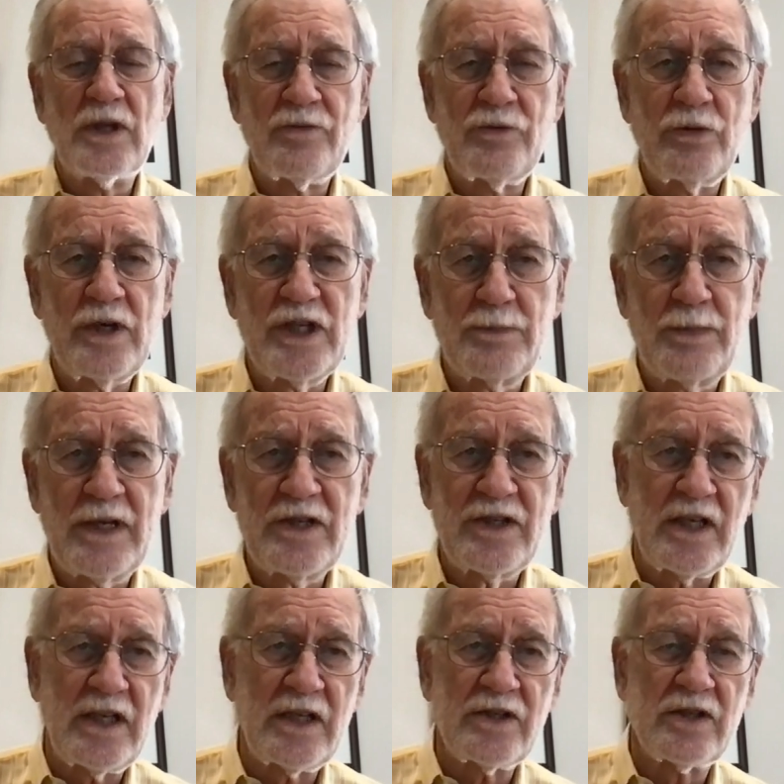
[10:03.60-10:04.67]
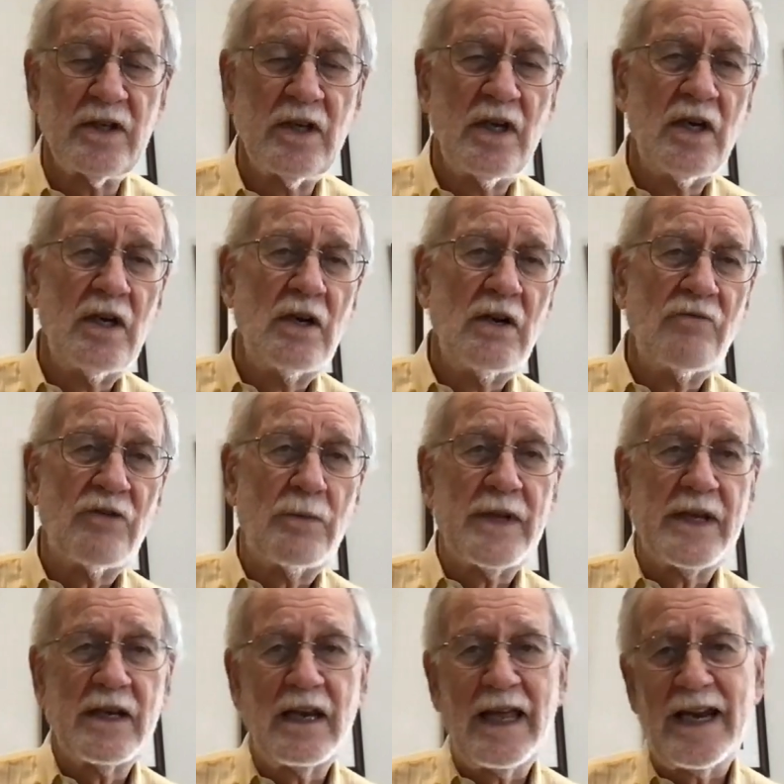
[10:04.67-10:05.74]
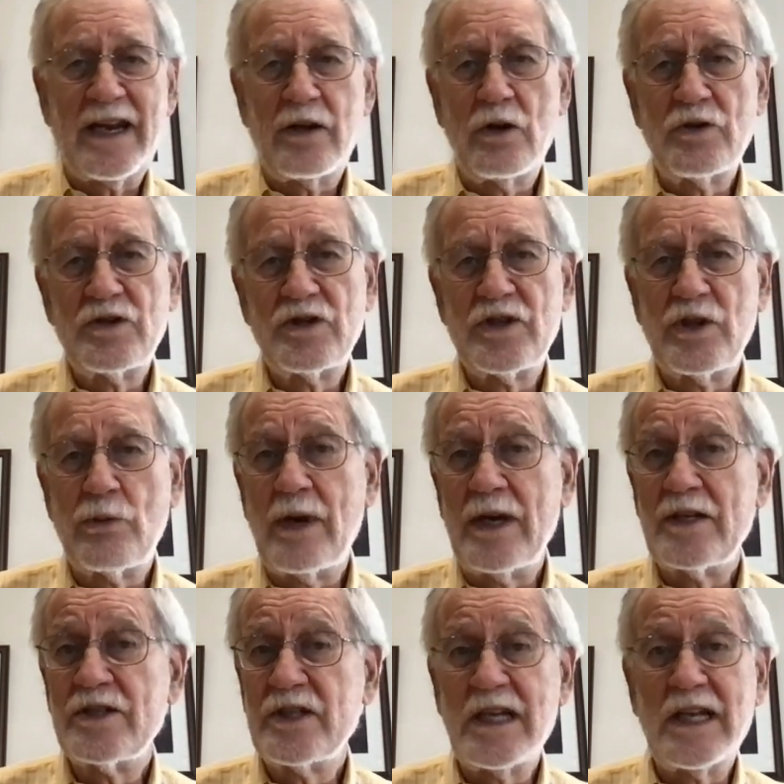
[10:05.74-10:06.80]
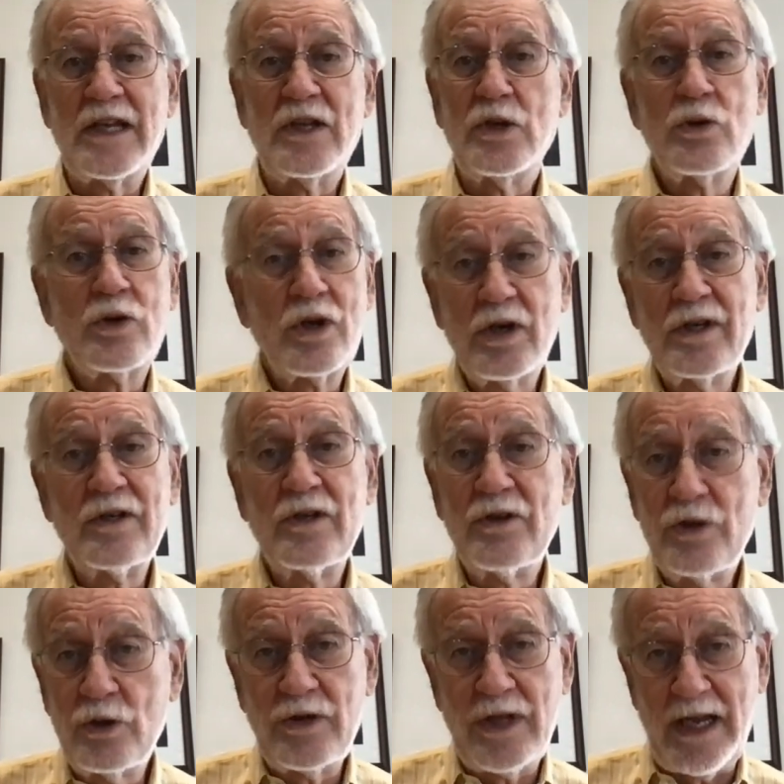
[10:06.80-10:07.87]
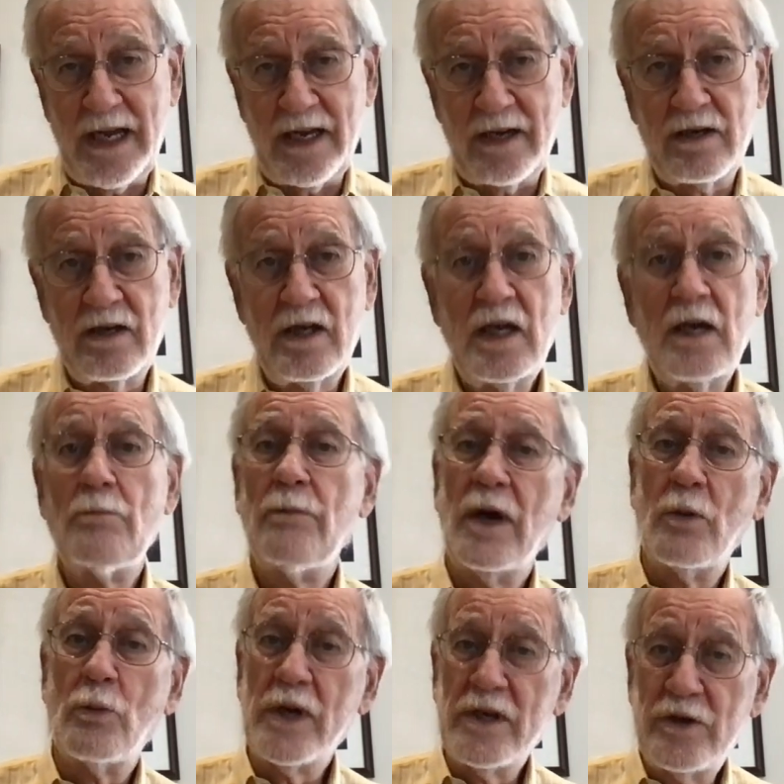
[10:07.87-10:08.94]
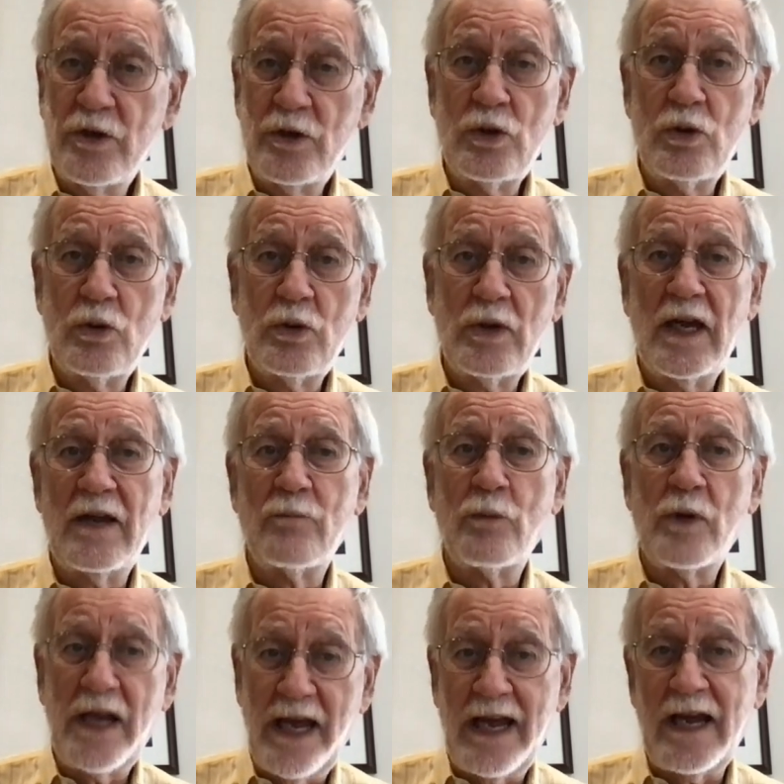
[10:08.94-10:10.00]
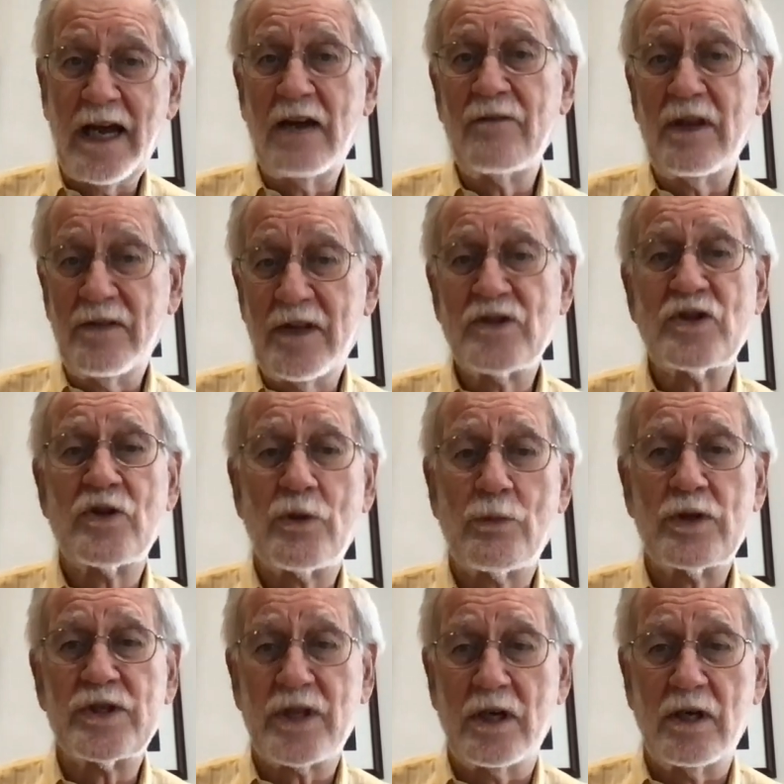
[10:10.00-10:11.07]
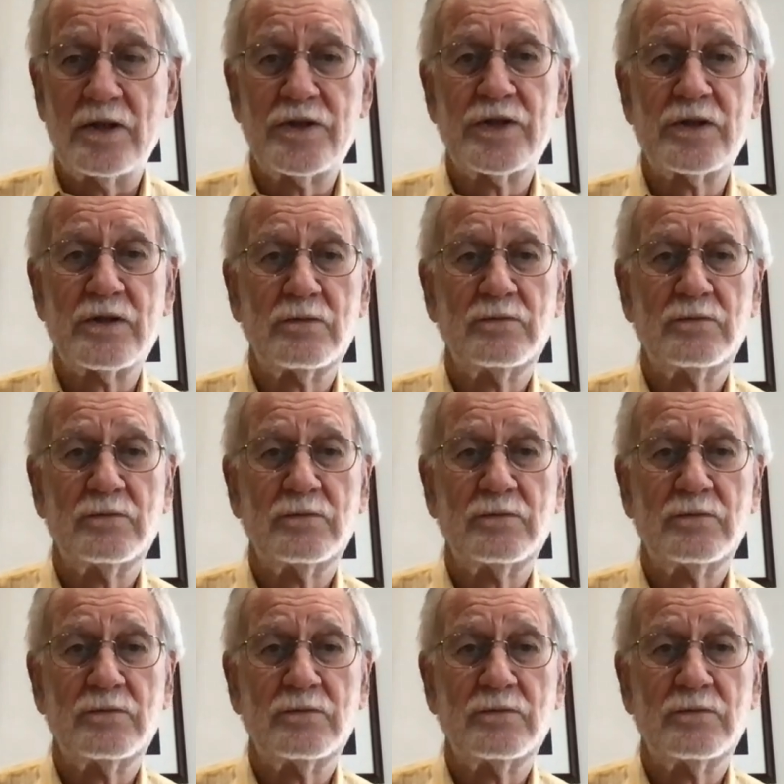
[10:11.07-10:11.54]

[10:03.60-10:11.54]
of tree species from the Atlantic Ocean to the Red Sea. You couldn't do that, but we do, and we have, and these are the results.